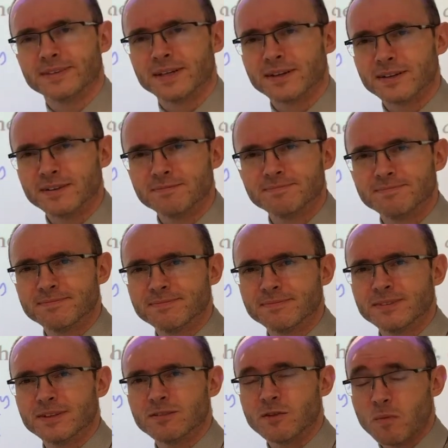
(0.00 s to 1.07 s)
Okay.
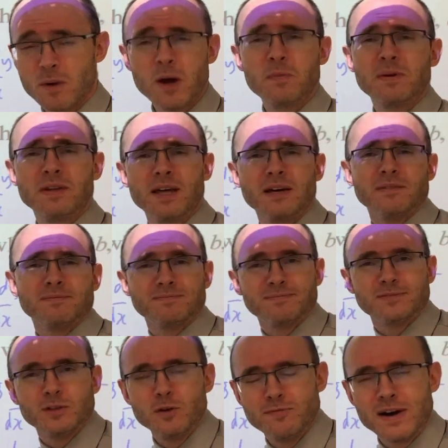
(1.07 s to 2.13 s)
I'm hoping that
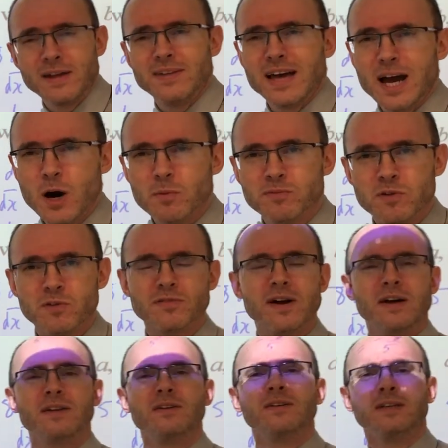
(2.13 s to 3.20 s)
you found it helpful,
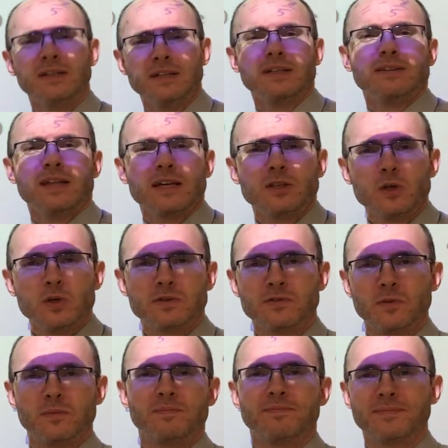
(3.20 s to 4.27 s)
found that useful.
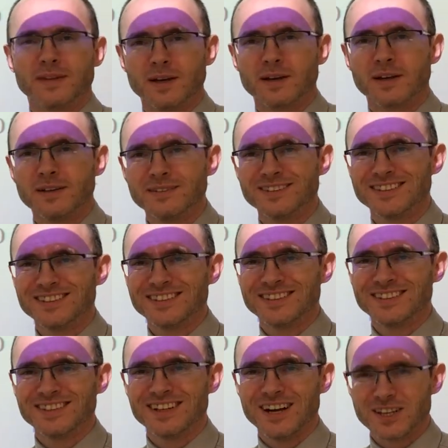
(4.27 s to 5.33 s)
Okay.
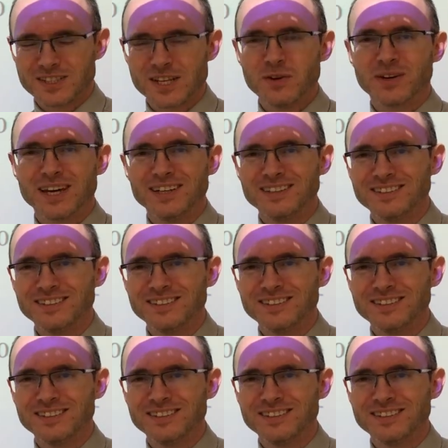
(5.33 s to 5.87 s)
I'll see you again.